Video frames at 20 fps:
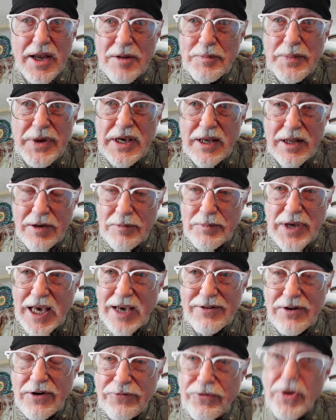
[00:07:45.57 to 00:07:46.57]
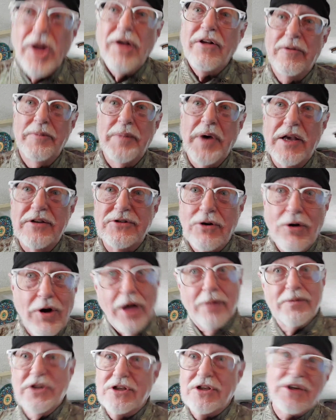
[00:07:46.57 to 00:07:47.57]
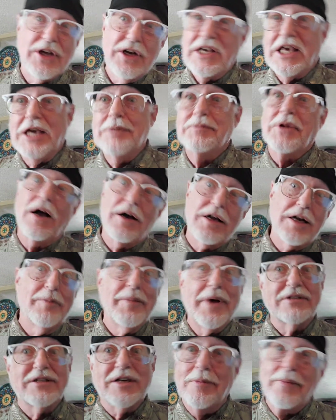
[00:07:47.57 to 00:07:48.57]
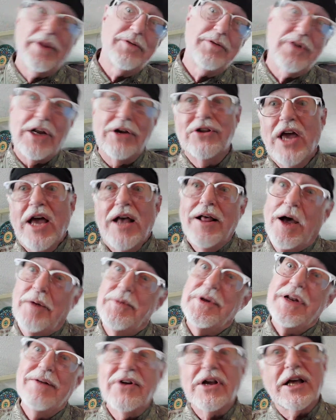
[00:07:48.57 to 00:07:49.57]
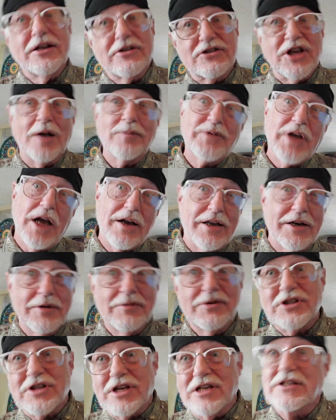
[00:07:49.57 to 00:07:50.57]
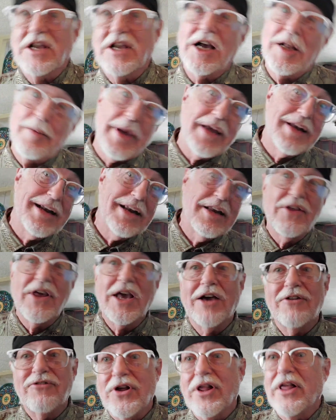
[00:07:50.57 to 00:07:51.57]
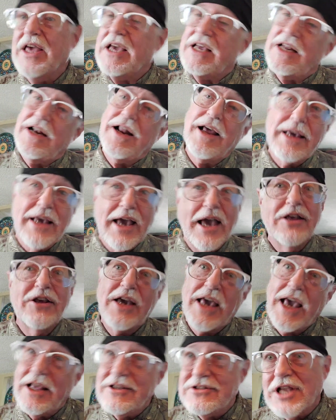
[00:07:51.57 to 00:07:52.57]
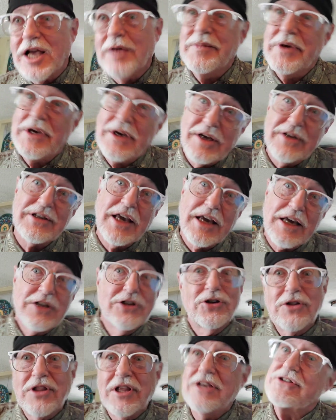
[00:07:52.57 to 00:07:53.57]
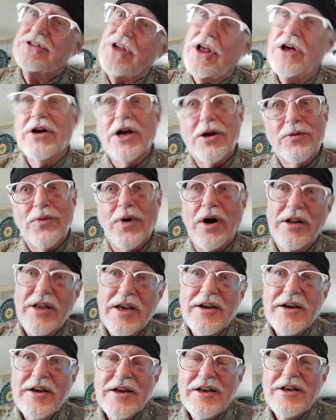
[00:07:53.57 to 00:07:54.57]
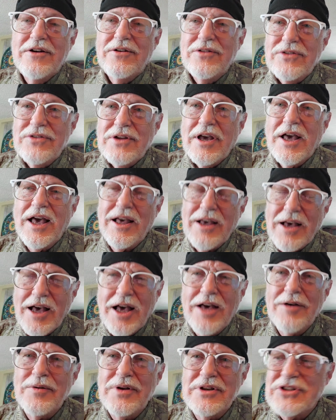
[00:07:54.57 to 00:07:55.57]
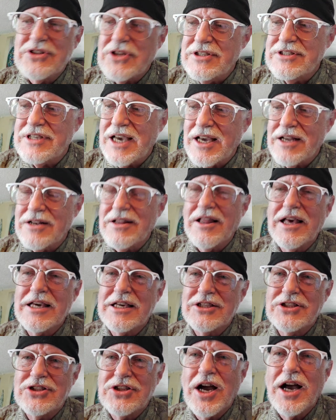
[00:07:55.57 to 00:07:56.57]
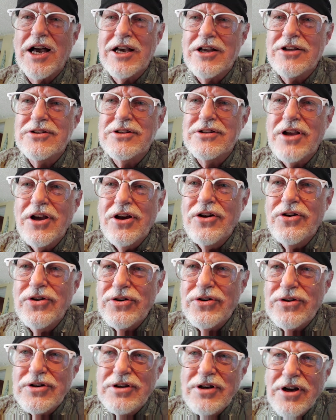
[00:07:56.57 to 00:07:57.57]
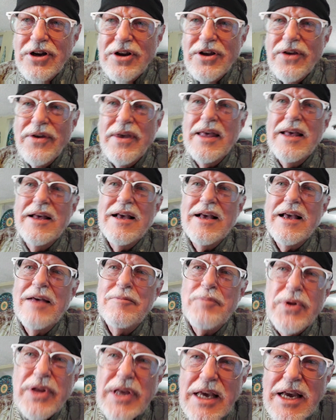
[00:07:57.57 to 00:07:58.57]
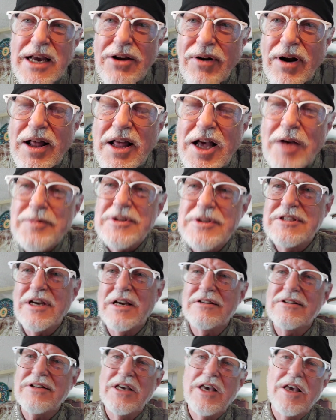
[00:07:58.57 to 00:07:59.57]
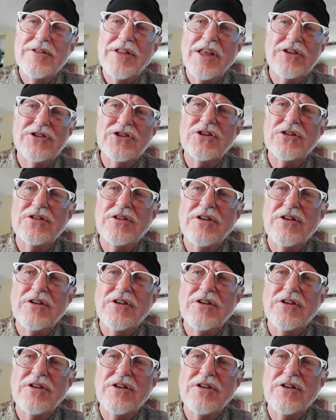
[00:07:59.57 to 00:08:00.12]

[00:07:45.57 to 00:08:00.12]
being having a filibuster. Oh, I'm just going to keep talking about something. Until, I'm never going to stop talking. I'm just going to talk about anything I feel like, and I can't. You can't stop me because I can do that as long as I want. How much is that like a childhood playground? How much that? That's just